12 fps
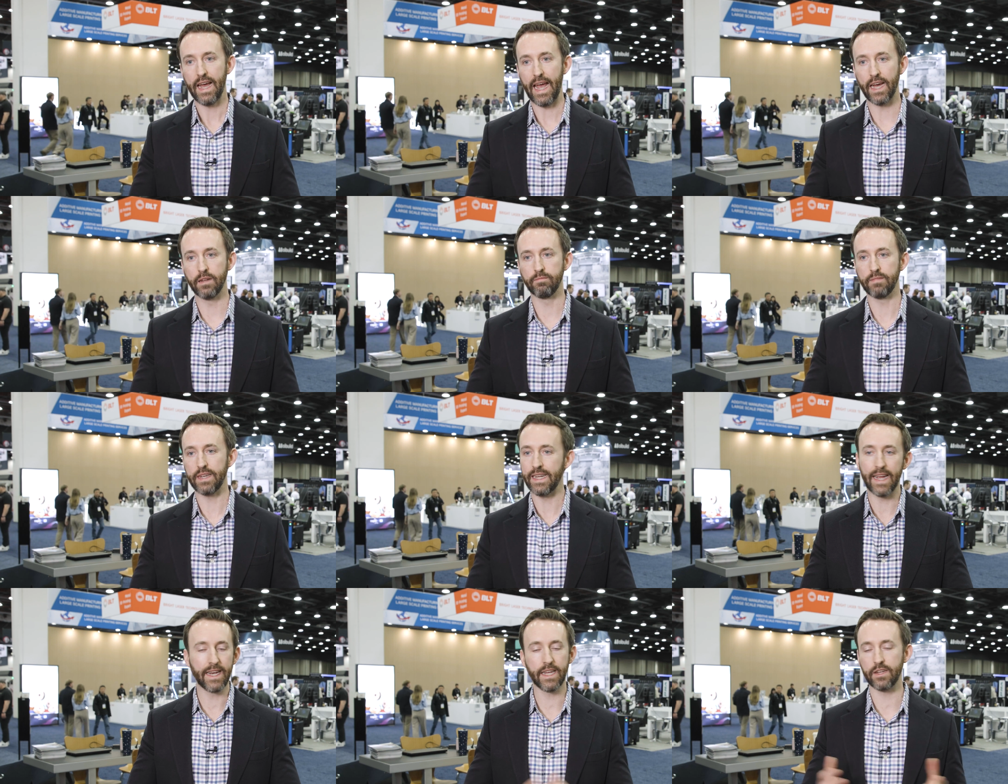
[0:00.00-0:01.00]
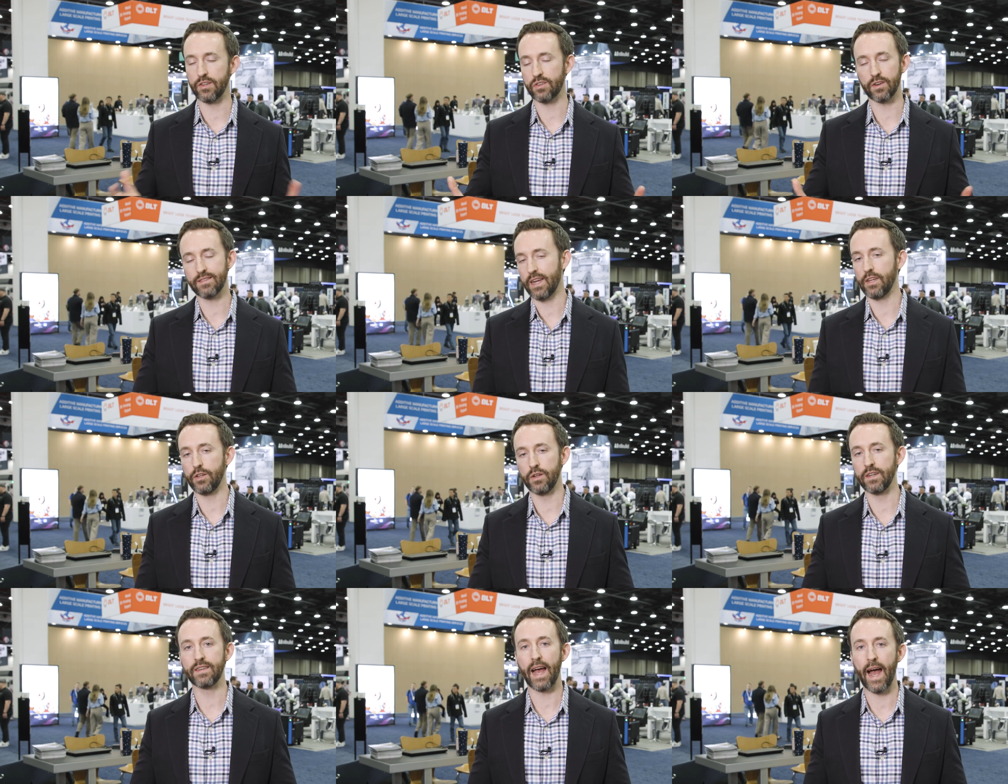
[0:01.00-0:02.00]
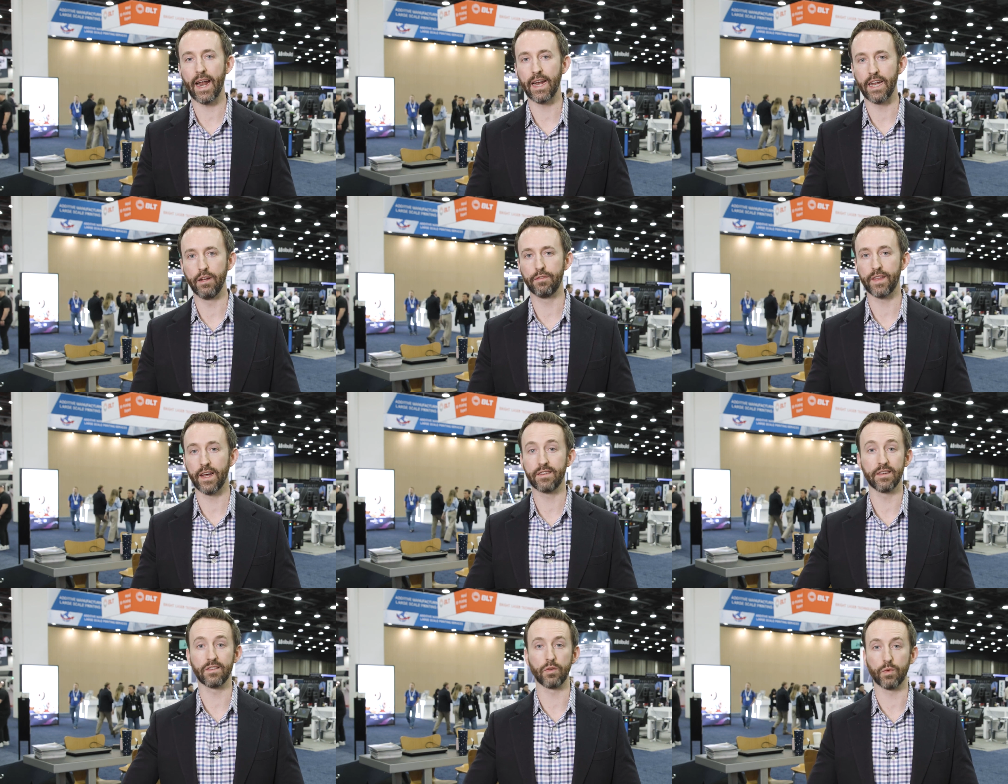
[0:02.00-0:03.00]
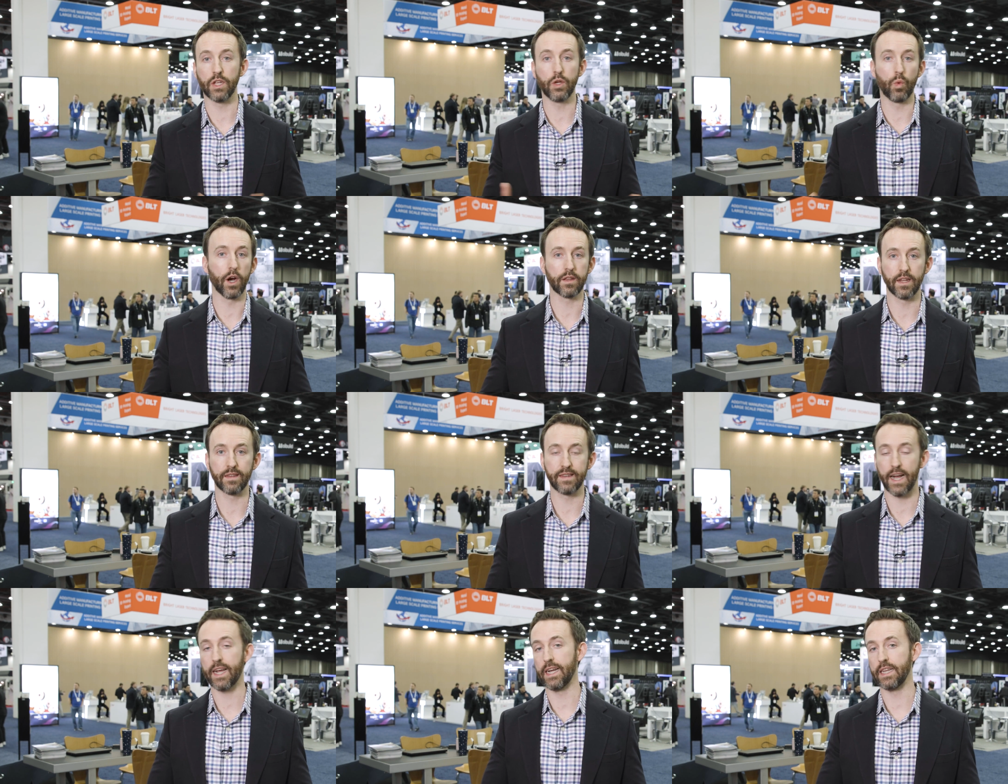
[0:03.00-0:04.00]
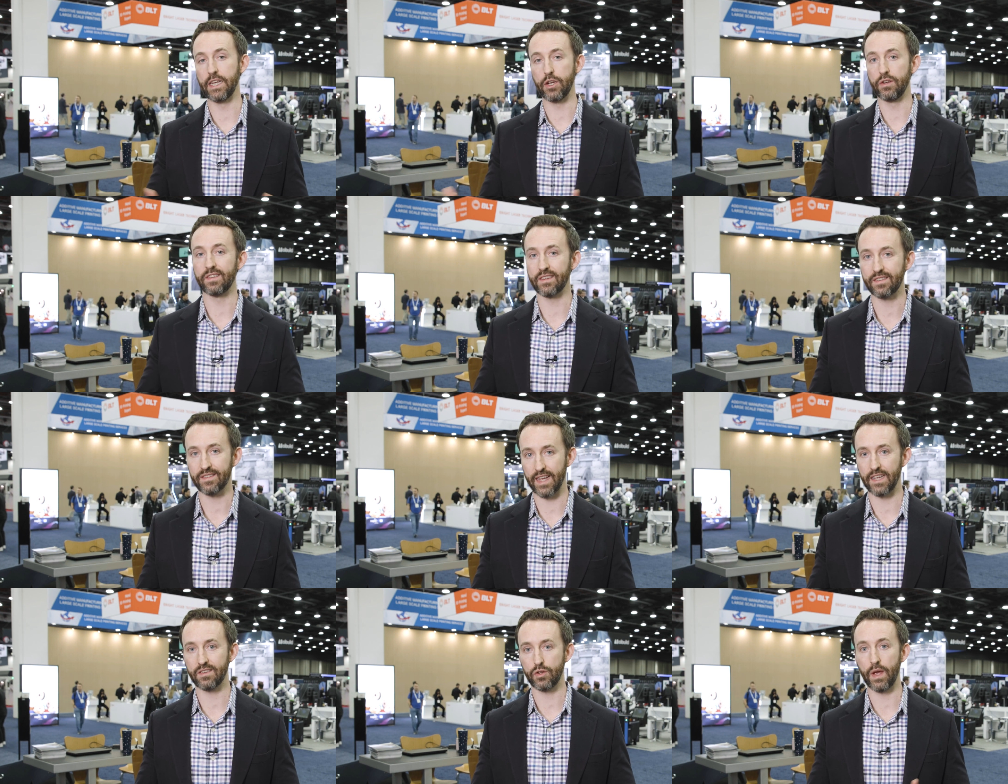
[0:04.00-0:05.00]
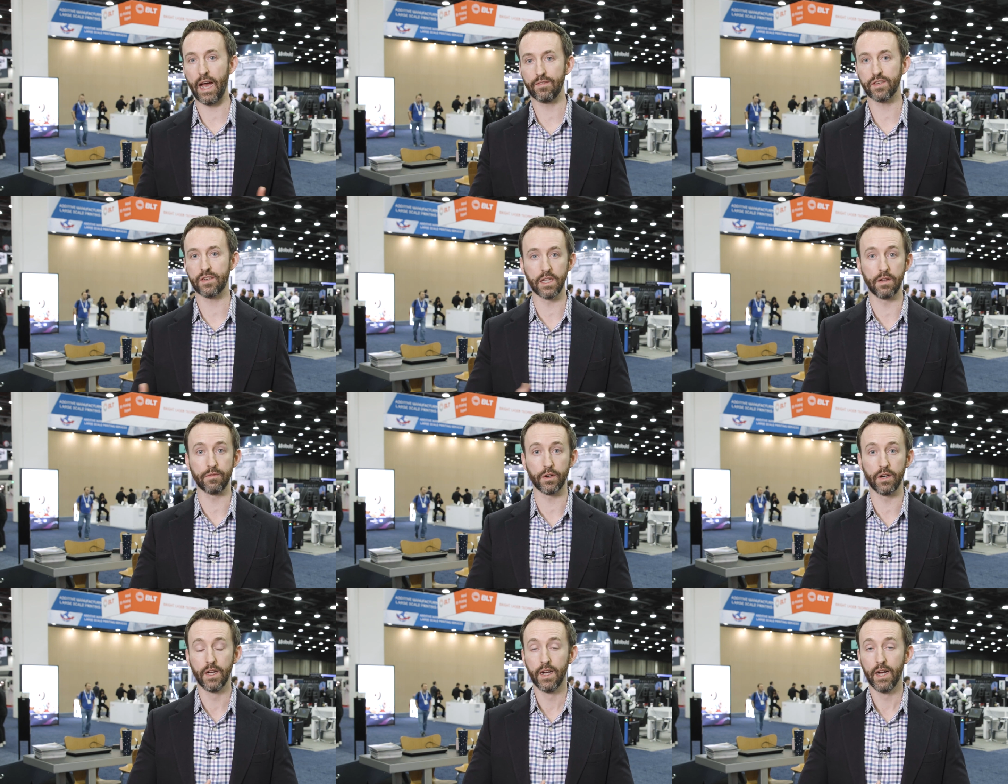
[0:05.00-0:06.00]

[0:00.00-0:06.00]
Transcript: And in any industry, it's not unique to additive, that doesn't really work. That's not going to lead you to success. You have to deliver